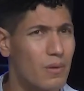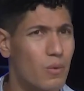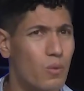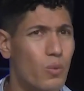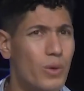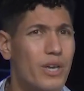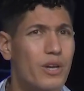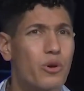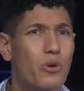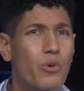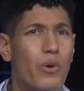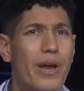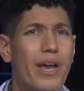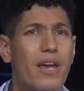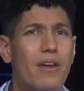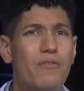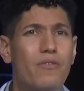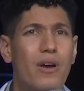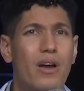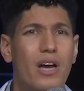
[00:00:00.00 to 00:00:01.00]
we
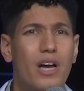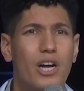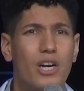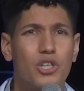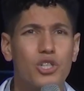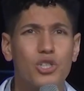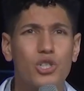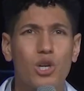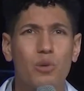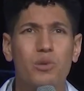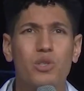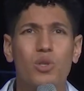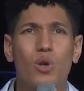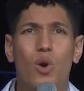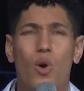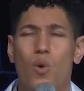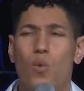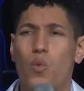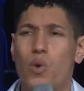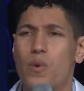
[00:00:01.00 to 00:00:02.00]
crave assurance.
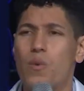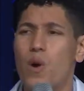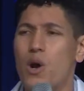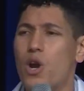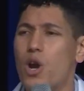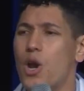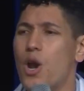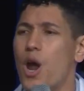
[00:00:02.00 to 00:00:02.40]
We want to